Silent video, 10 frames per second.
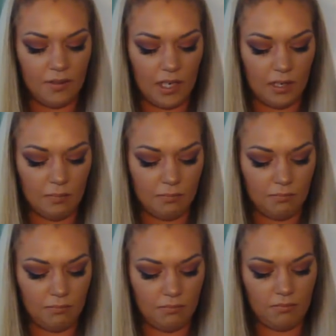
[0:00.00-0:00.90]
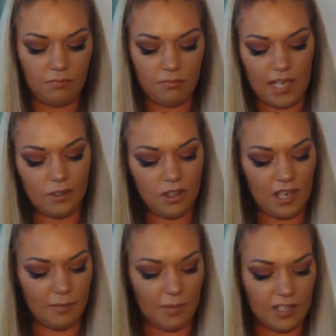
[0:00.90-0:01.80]
Um I
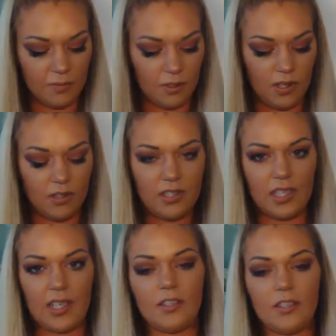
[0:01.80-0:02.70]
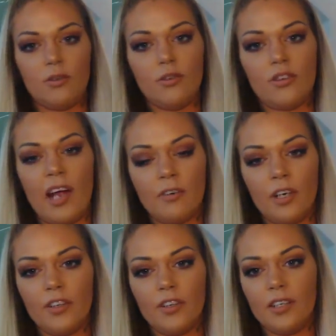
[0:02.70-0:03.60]
usually have my husband do it. He'll stick like a screwdriver
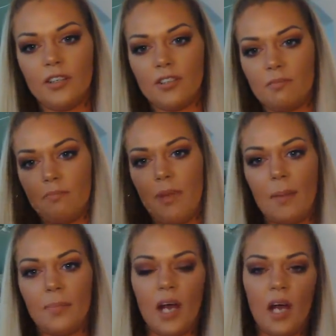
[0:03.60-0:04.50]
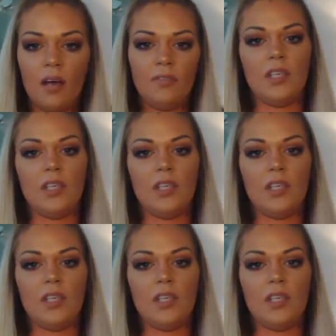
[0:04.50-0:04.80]
under there and just pop it off.